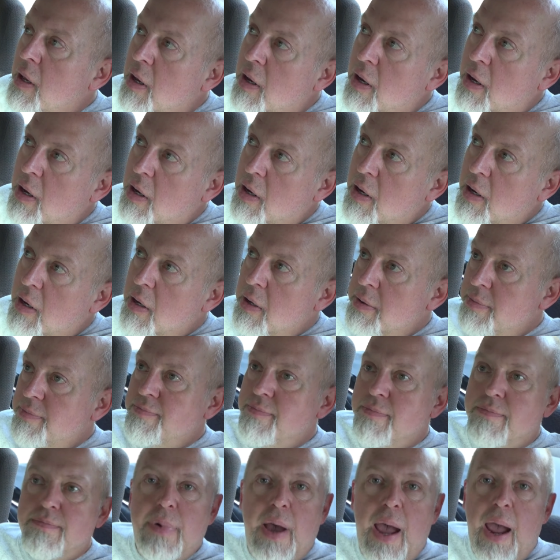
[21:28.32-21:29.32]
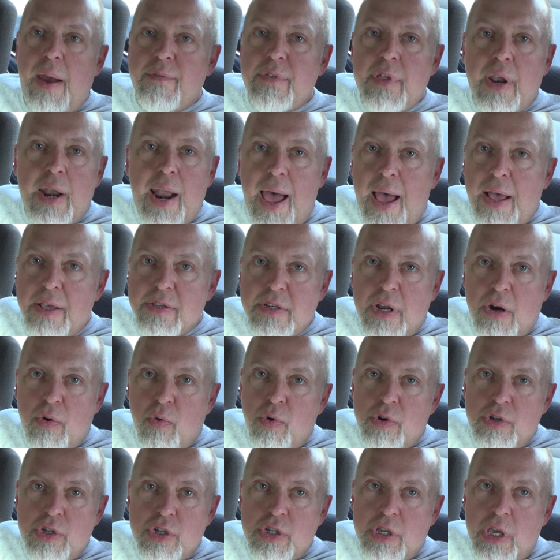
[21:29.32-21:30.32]
Uh, having the lines there
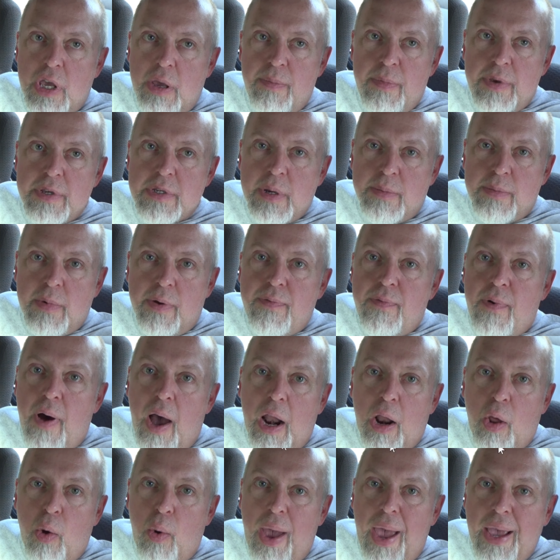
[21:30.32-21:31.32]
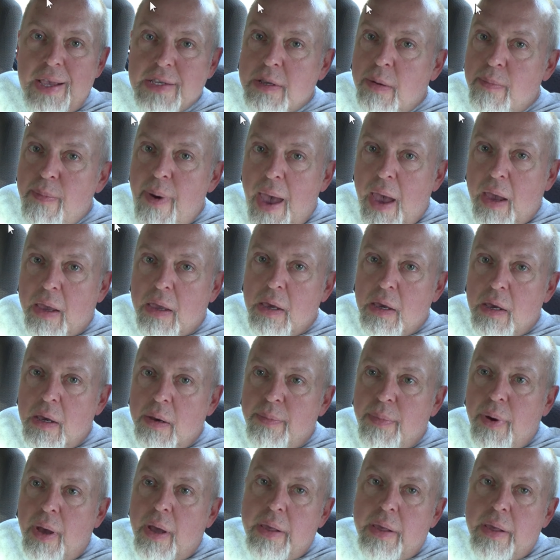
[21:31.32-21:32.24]
will just give me something to follow as a backup.